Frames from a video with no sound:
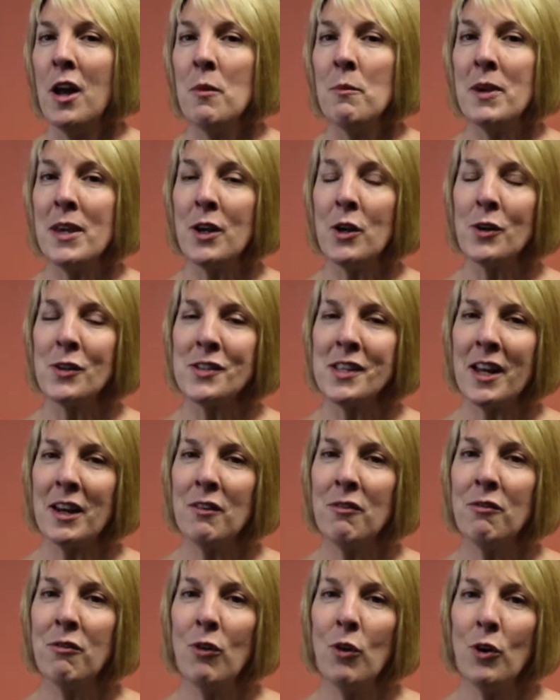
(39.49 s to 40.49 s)
because
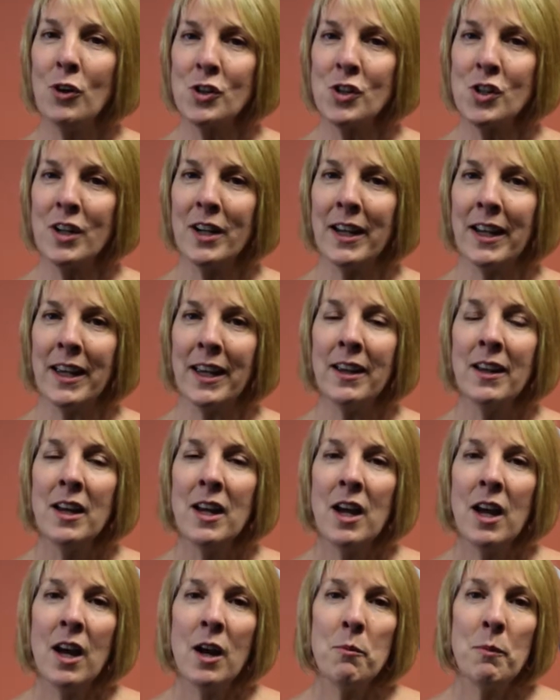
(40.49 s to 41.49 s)
unfortunately,
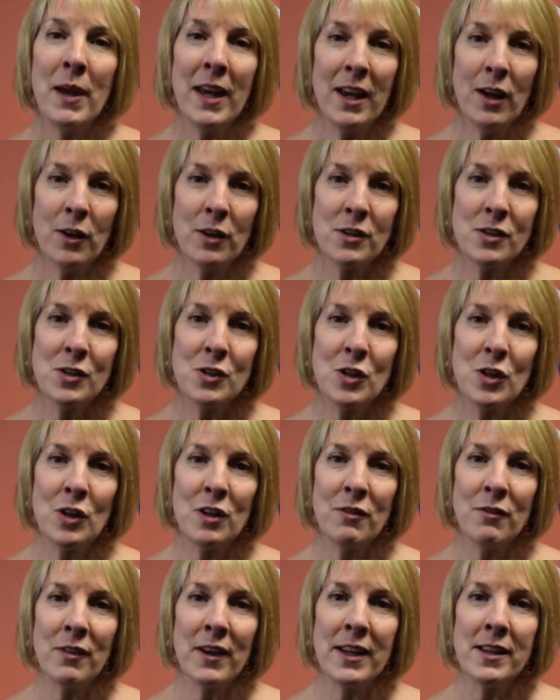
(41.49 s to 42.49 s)
being on a
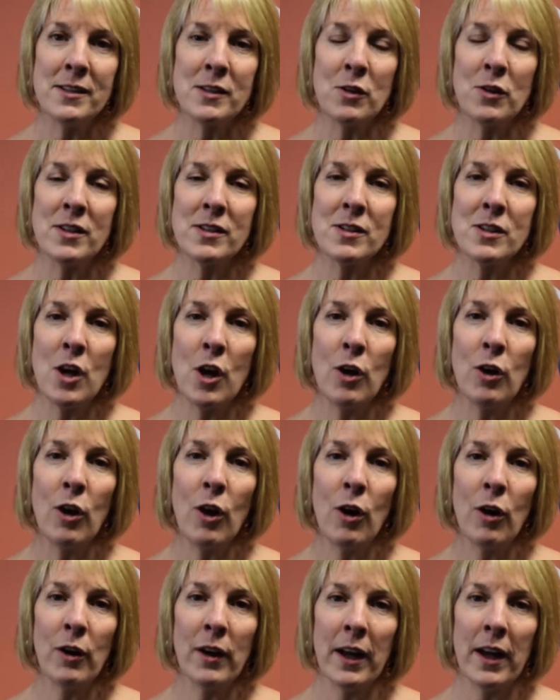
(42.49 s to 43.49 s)
student visa is no
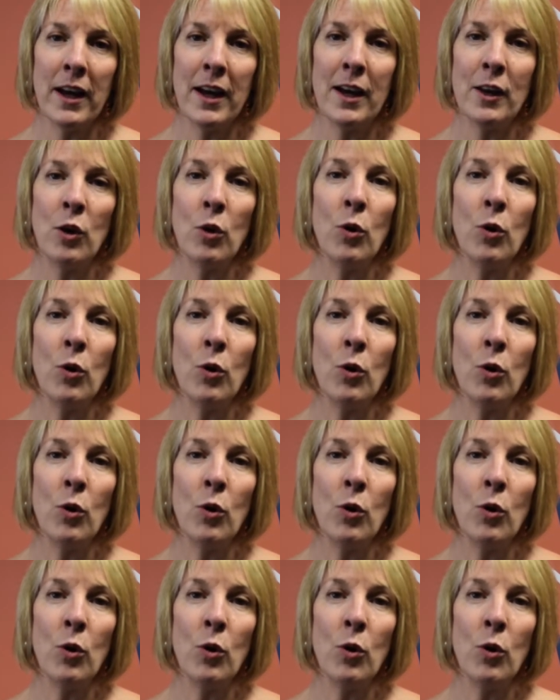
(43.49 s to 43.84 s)
longer an